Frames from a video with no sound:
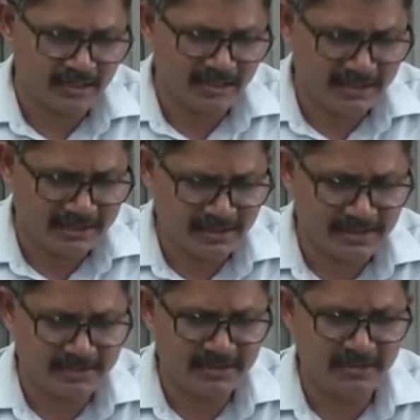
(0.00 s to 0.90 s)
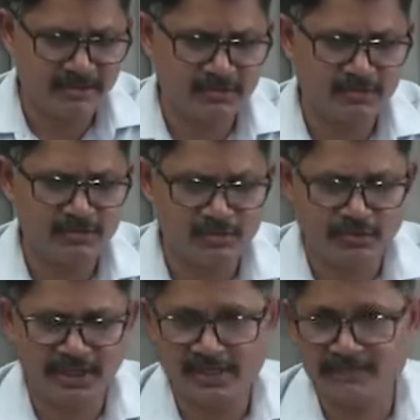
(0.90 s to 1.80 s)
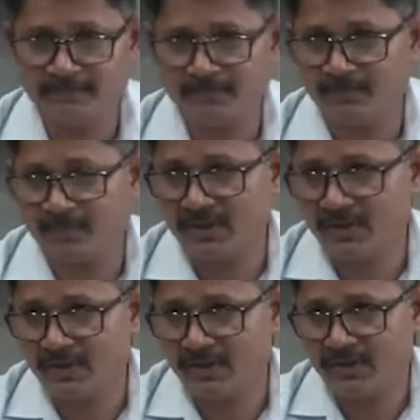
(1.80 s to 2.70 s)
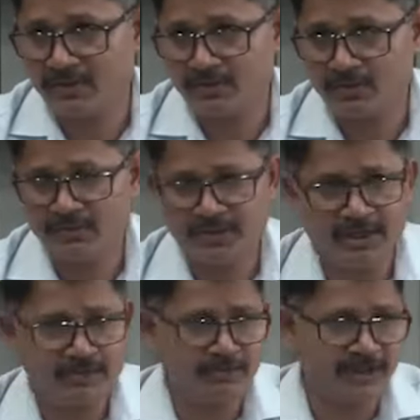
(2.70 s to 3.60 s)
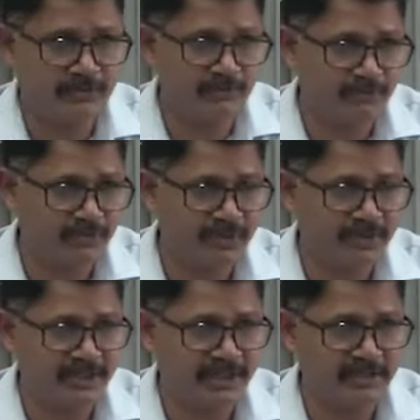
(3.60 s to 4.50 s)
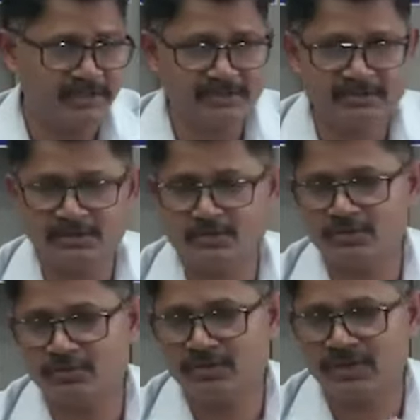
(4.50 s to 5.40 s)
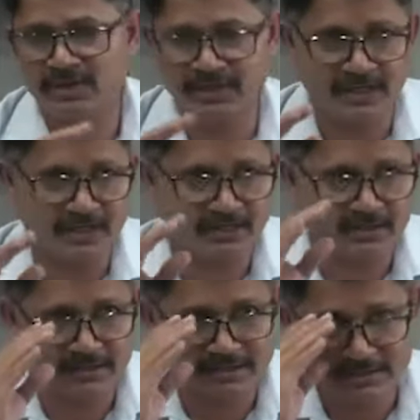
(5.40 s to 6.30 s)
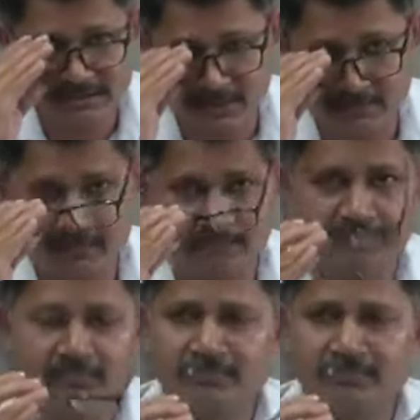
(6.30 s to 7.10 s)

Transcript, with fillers: The next incident today, though we yet to get full detail, just to clear some